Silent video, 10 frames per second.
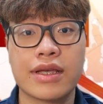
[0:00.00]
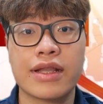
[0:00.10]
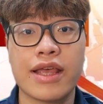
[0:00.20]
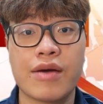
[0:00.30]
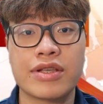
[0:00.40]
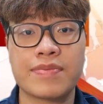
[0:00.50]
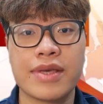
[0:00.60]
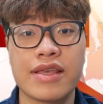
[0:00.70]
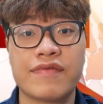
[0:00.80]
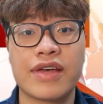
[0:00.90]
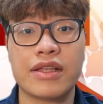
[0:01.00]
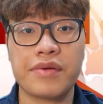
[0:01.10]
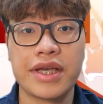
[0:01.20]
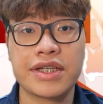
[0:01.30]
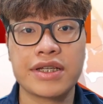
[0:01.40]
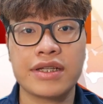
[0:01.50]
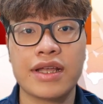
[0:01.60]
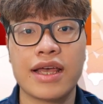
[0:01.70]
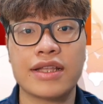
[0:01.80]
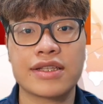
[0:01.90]
in the LSP evaluation
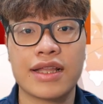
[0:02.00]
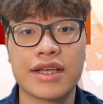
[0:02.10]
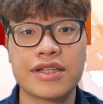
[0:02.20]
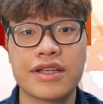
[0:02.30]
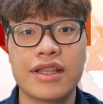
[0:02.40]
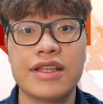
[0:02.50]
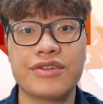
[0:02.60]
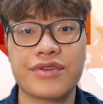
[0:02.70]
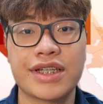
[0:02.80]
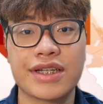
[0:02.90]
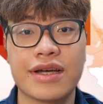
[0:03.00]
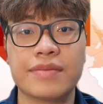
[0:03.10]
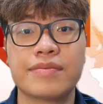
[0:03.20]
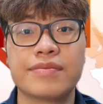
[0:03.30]
and selection literature.